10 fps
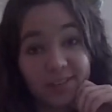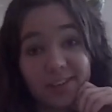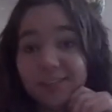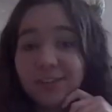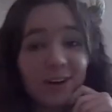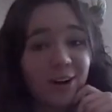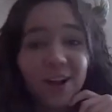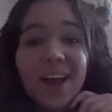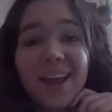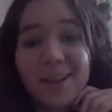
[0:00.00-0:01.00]
Because, girl,
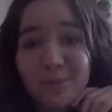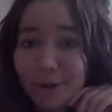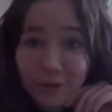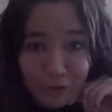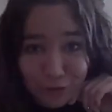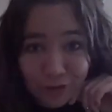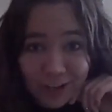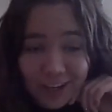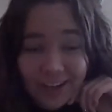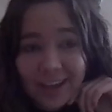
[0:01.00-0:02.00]
it's been a journey.